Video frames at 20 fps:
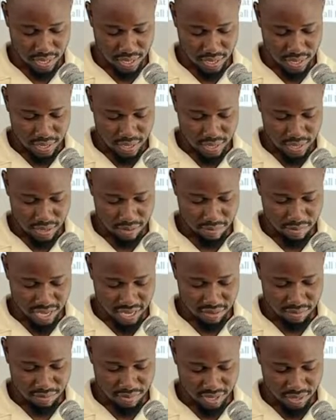He made
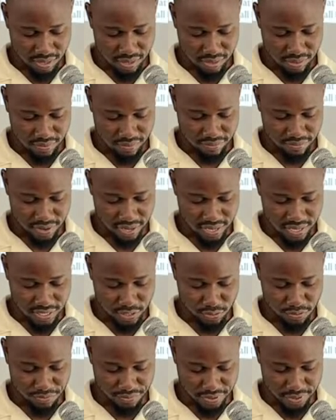me father to
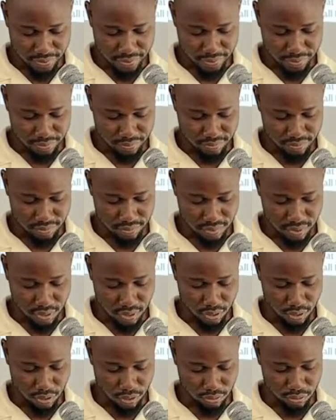Pharaoh,
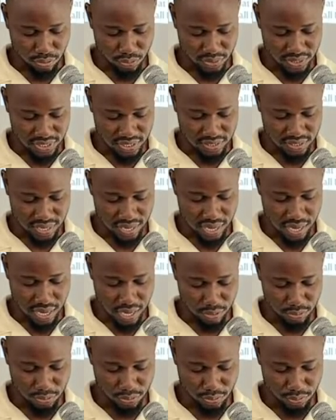lord to his entire
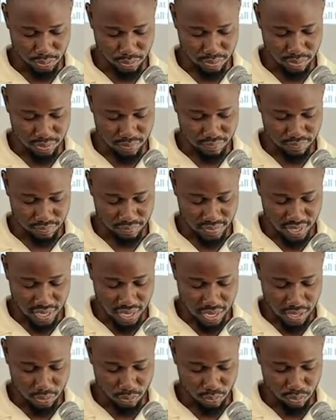household,
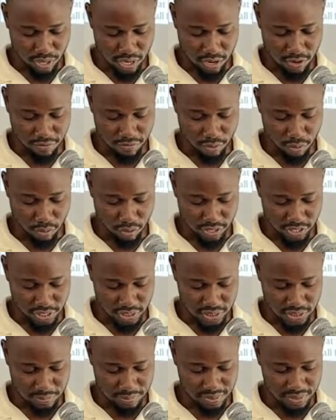and ruler of all
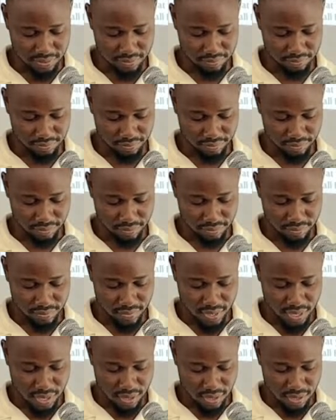Egypt.
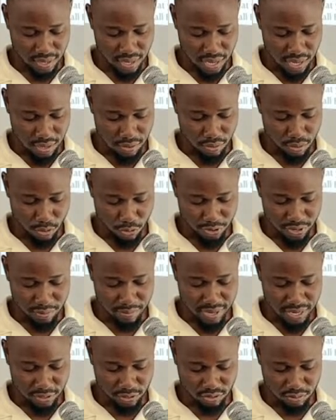Now hurry
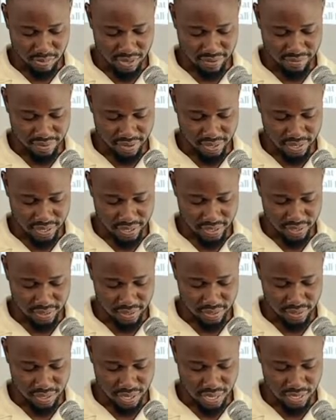back to my father
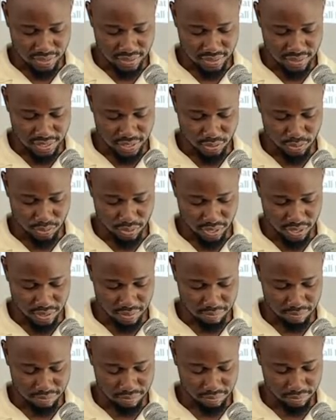and say to him,
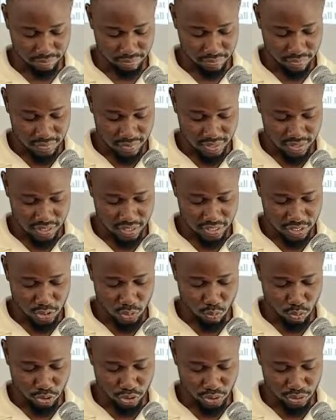This is
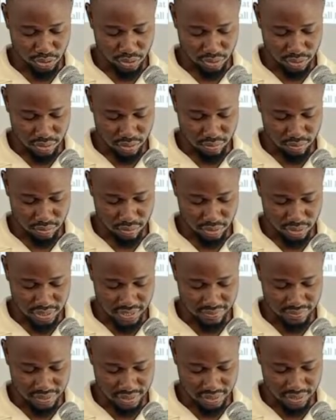what your son Joseph
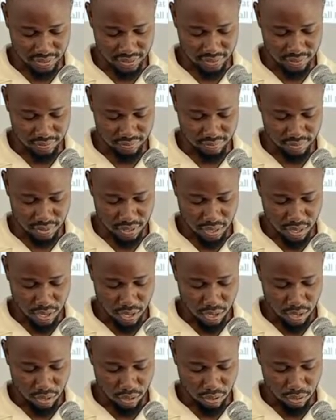says.
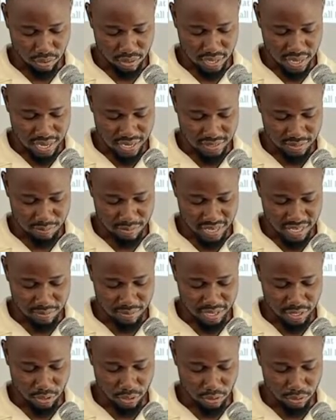God has made me
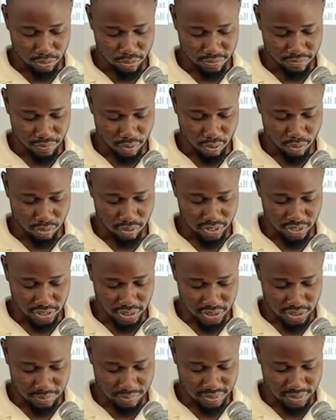lord of all
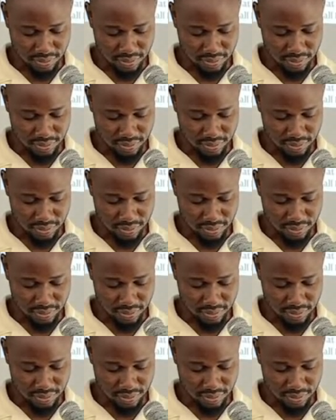Egypt.